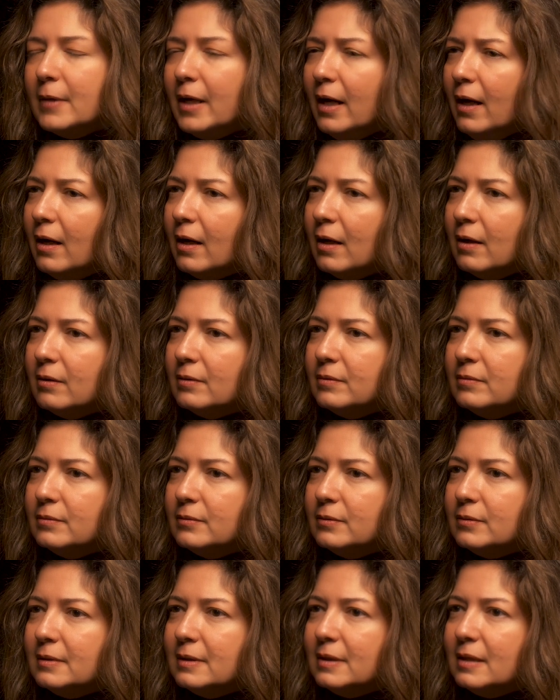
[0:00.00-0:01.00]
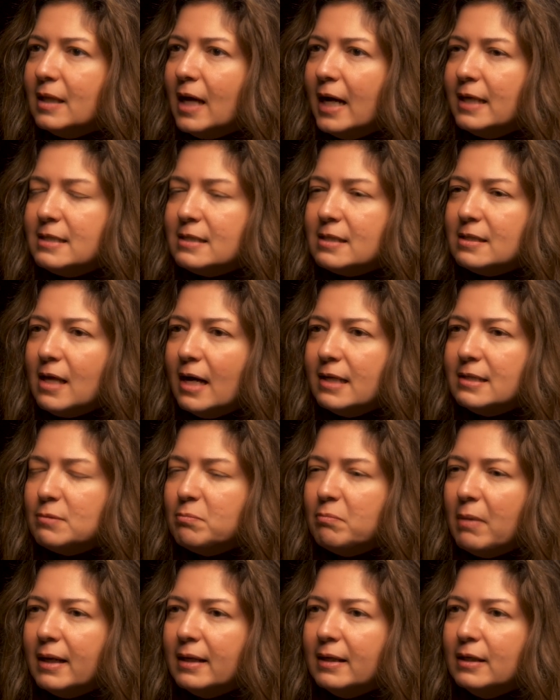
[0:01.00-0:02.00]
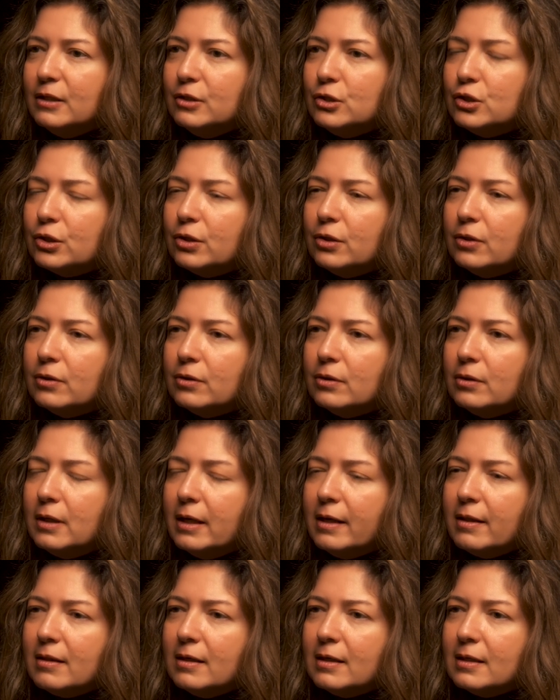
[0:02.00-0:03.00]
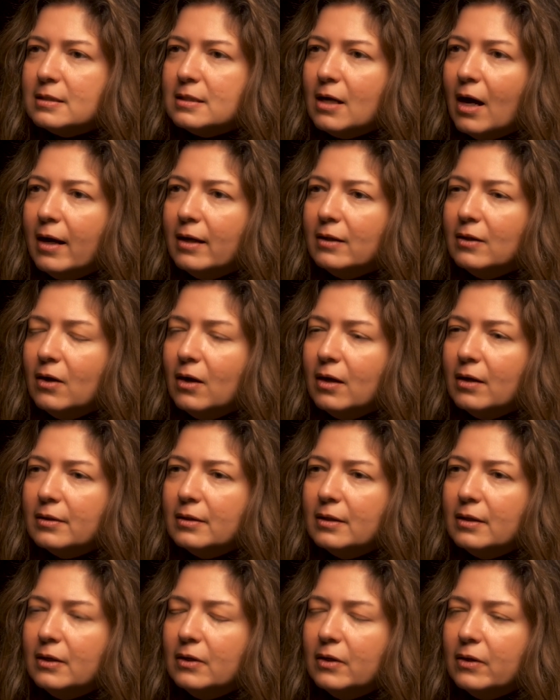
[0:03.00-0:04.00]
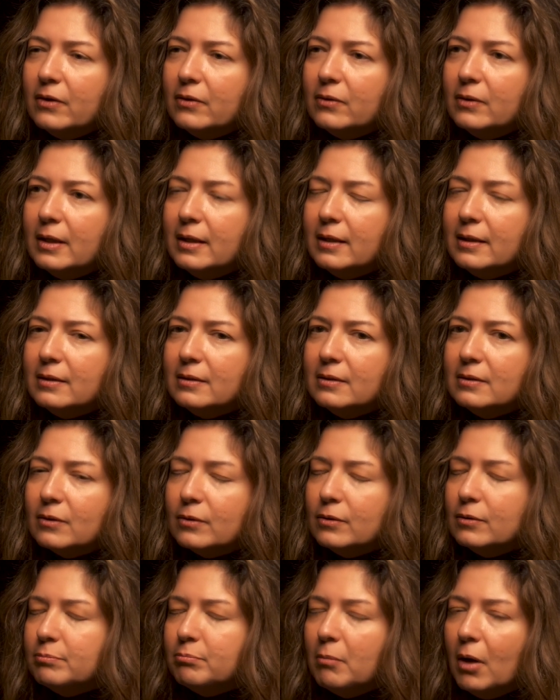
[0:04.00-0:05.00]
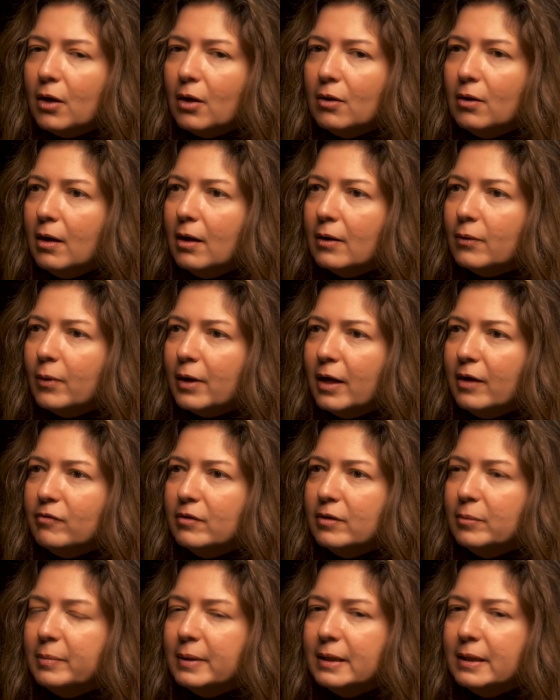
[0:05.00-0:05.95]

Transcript: Yeah. That's my internal, I think, dialogue, and or monologue, whatever.